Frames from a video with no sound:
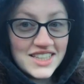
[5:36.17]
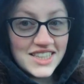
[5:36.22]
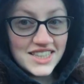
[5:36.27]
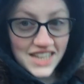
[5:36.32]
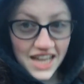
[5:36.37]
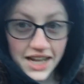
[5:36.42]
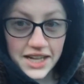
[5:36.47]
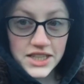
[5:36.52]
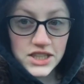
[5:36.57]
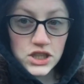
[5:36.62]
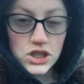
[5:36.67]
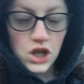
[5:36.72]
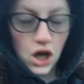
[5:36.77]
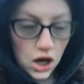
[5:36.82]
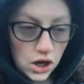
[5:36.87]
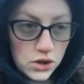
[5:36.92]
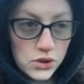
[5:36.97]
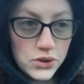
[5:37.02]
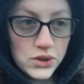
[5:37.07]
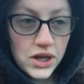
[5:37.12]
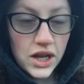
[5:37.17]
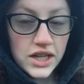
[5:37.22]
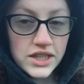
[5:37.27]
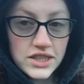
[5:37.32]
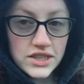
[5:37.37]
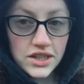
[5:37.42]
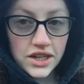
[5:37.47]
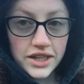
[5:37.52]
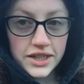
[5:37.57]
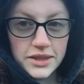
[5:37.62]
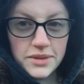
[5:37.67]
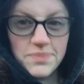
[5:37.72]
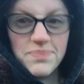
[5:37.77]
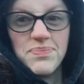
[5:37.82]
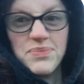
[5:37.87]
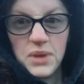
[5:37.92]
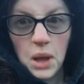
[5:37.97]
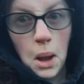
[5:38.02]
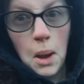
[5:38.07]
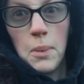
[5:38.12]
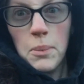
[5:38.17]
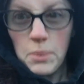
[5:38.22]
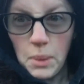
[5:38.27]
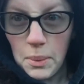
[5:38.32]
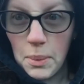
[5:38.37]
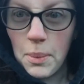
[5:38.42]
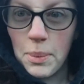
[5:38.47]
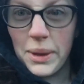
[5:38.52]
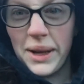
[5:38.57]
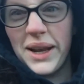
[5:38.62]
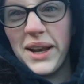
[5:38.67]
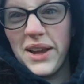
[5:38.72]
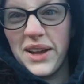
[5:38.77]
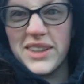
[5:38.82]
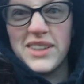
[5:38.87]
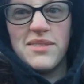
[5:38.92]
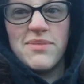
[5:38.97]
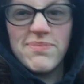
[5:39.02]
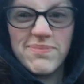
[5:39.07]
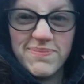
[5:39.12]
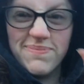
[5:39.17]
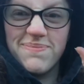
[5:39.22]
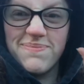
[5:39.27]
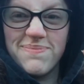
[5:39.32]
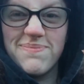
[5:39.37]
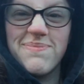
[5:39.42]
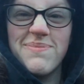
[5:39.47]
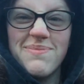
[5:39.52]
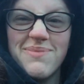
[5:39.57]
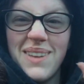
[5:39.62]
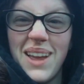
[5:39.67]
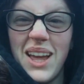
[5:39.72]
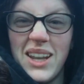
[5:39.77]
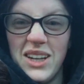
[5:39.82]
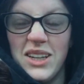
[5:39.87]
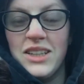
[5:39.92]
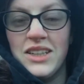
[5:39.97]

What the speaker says: to say it's cold last night, probably like an